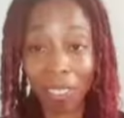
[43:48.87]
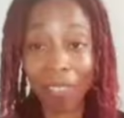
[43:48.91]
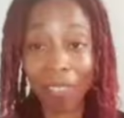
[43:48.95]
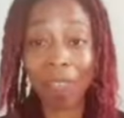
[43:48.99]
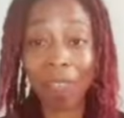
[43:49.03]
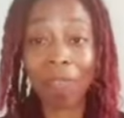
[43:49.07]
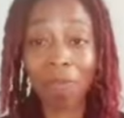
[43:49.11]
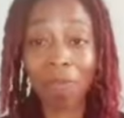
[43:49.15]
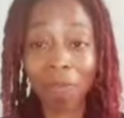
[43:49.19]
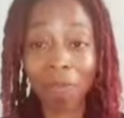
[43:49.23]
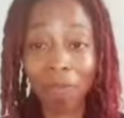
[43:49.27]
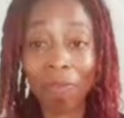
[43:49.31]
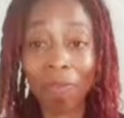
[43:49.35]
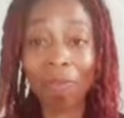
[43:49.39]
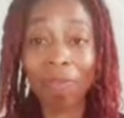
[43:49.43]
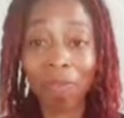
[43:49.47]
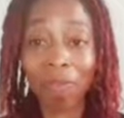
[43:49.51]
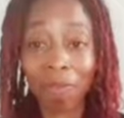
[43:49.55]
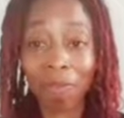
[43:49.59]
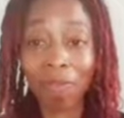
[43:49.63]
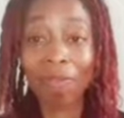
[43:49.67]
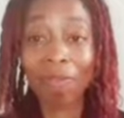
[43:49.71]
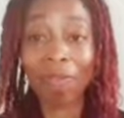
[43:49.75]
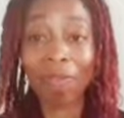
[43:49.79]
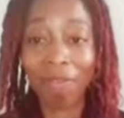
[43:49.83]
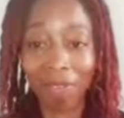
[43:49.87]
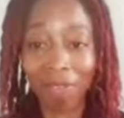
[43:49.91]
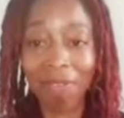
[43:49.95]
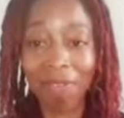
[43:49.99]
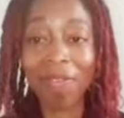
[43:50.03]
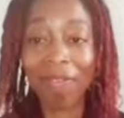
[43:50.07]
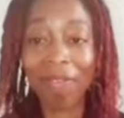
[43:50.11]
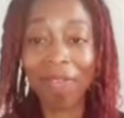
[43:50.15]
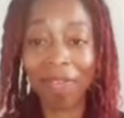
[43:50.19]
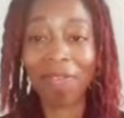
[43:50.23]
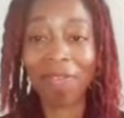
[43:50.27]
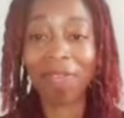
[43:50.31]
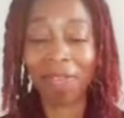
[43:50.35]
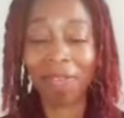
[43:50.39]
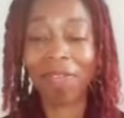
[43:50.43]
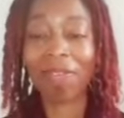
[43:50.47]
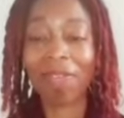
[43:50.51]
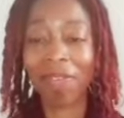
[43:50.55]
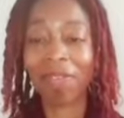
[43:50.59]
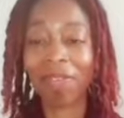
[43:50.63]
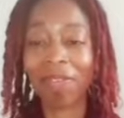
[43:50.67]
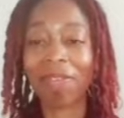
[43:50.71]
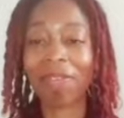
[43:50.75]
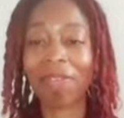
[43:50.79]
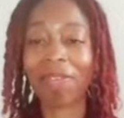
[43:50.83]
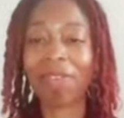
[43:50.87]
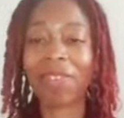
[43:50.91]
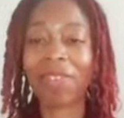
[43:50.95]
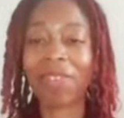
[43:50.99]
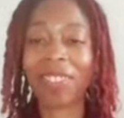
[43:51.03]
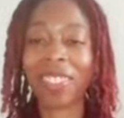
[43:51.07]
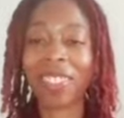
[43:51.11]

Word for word: You know, different forms of yam. You know, there's no, there's,